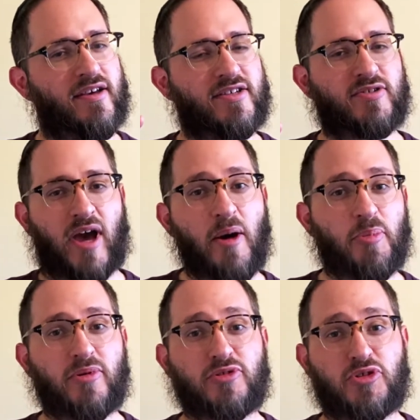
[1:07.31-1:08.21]
So
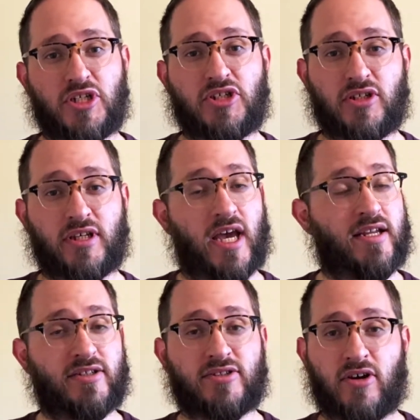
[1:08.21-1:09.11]
Apple traditionally and
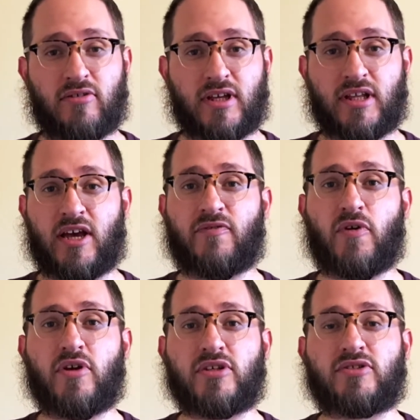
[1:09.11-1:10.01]
historically have
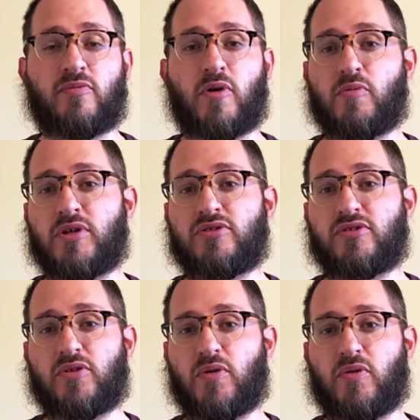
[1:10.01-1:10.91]
focused on what we used to
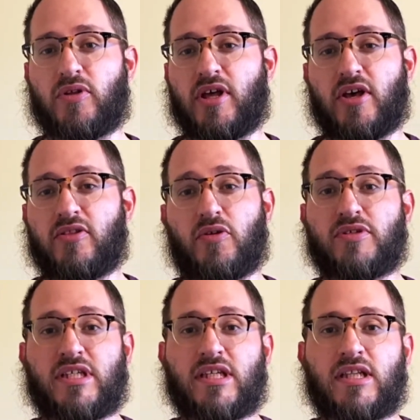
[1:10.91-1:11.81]
call those
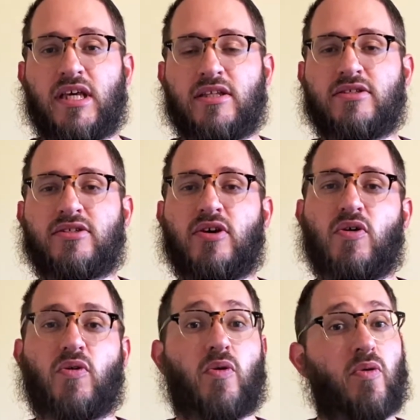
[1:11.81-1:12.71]
elites,
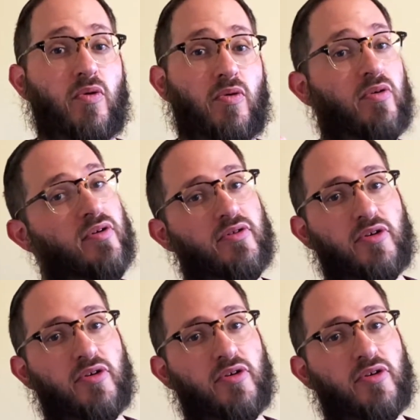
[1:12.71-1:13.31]
or the